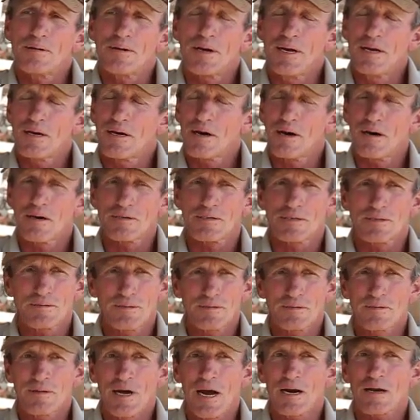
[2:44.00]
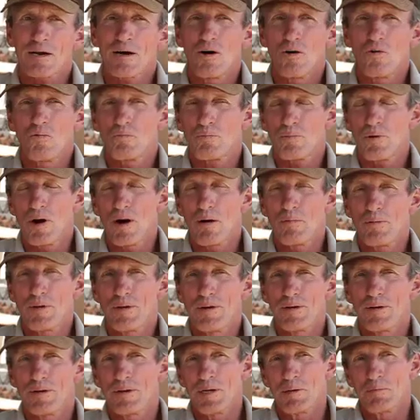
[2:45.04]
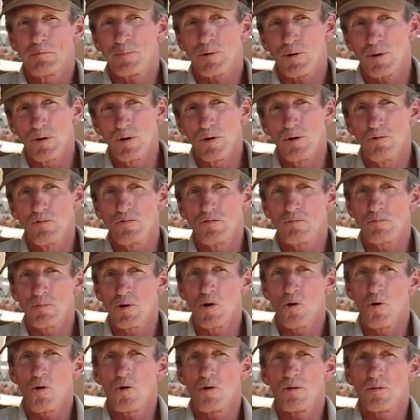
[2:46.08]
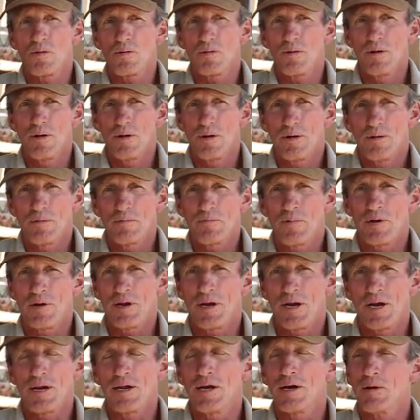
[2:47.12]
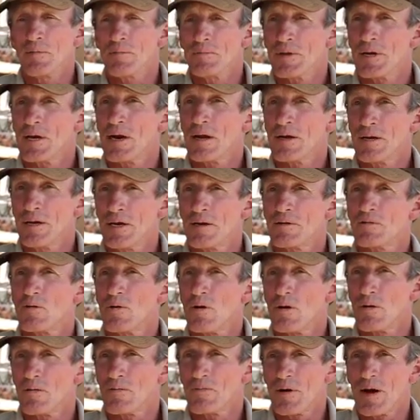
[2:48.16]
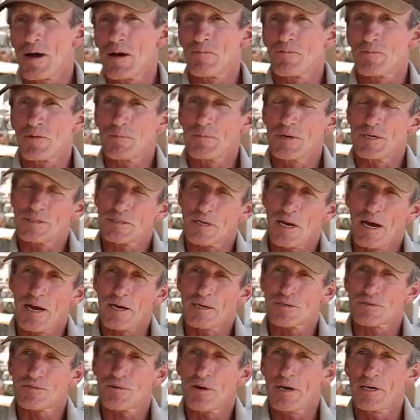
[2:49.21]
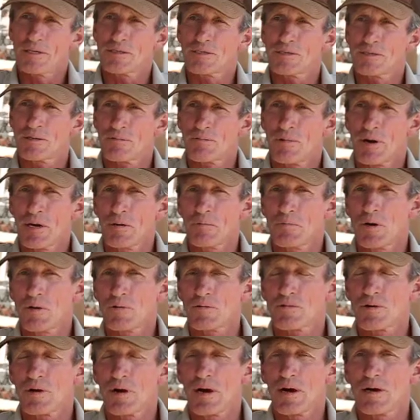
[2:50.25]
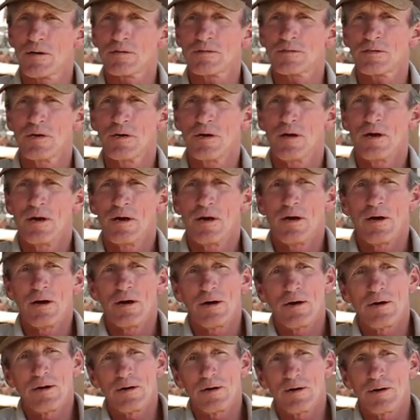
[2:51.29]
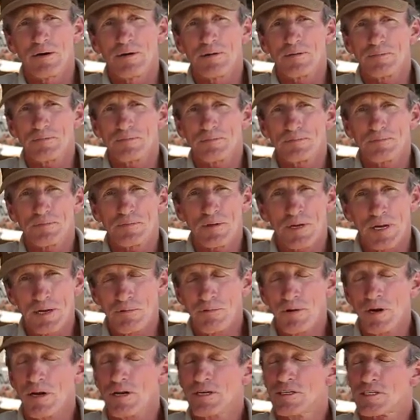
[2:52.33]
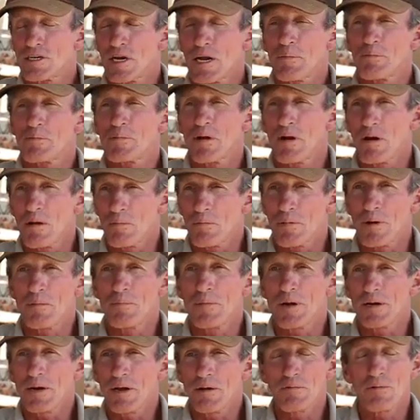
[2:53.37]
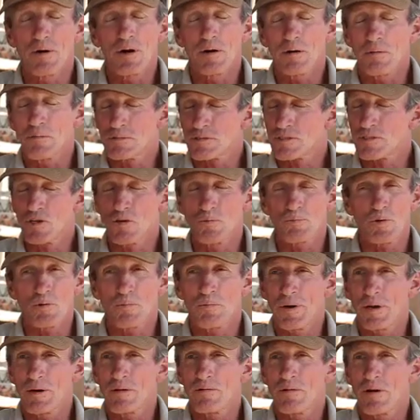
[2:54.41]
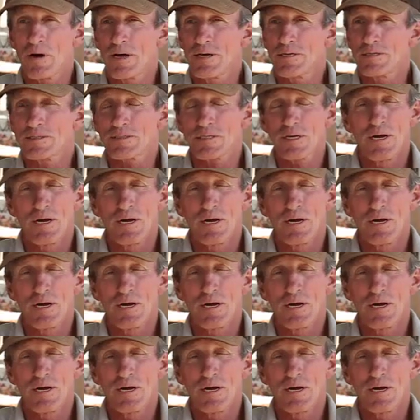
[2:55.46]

Tikos. that coat probably improved more than any of them that I did qualify from his last race in the Rainbow Trials. Uh, he really stepped up. I mean, he run a super big race.